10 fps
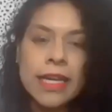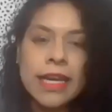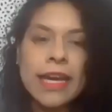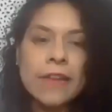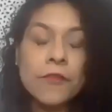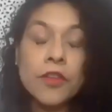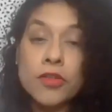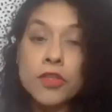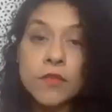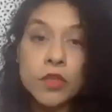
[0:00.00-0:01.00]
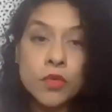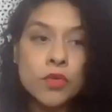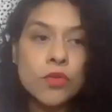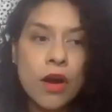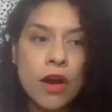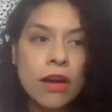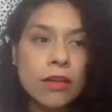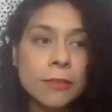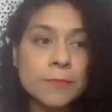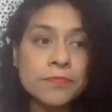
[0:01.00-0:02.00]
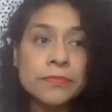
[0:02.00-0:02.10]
And for those of you who are